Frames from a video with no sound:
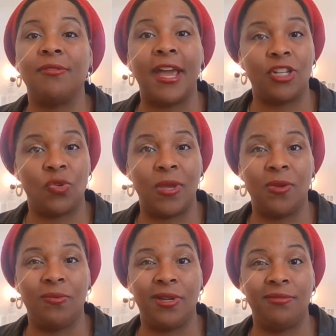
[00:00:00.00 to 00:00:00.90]

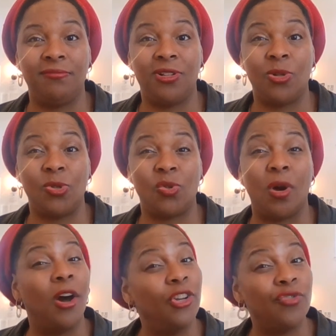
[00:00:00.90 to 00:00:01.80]
graduate with close
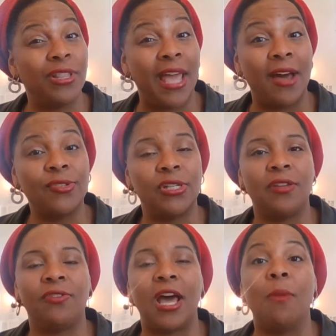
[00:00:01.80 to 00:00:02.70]
to
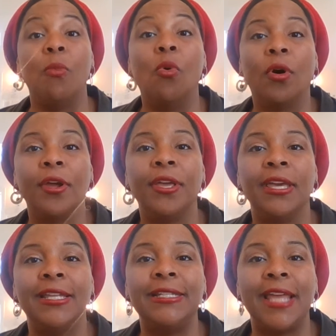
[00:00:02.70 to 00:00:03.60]
100,000 if not more
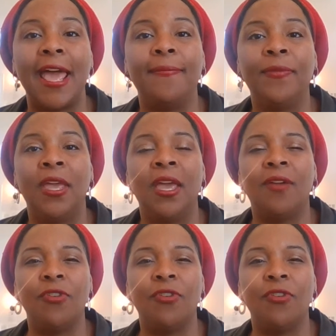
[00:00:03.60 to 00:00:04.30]
in debt.